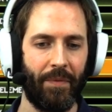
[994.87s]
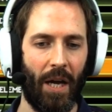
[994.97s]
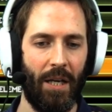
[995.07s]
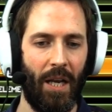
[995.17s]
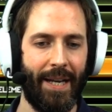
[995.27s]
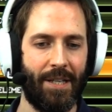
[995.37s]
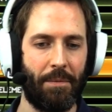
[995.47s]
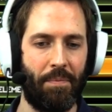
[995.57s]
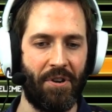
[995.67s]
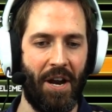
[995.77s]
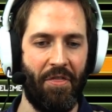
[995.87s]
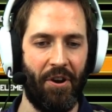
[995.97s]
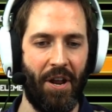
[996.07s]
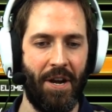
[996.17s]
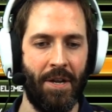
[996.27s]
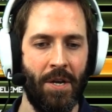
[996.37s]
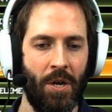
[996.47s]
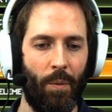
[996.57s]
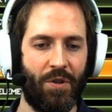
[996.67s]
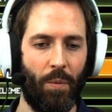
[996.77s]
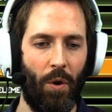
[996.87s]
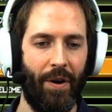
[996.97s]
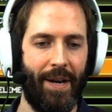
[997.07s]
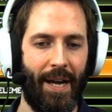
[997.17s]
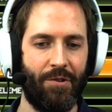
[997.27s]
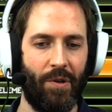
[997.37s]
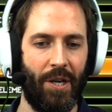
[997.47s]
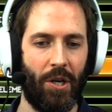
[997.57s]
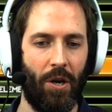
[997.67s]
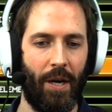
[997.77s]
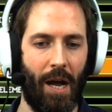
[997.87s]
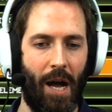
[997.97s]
Unlike its brethren, which wore a naturally occurring